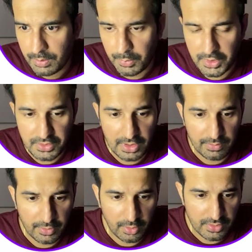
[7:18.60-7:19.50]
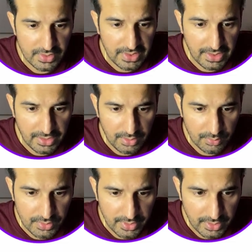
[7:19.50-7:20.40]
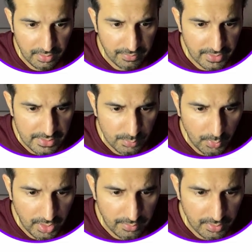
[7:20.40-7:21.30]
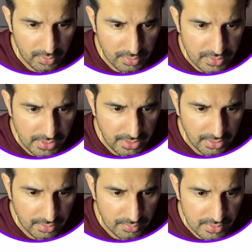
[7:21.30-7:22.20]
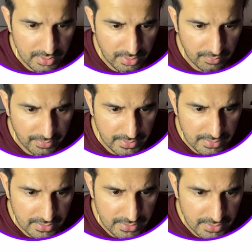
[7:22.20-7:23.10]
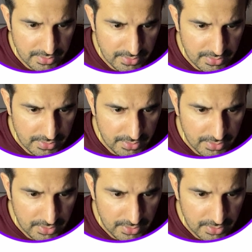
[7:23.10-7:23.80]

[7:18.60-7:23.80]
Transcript: but still we're not seeing any user interface. Why we're not seeing any user interface? This is,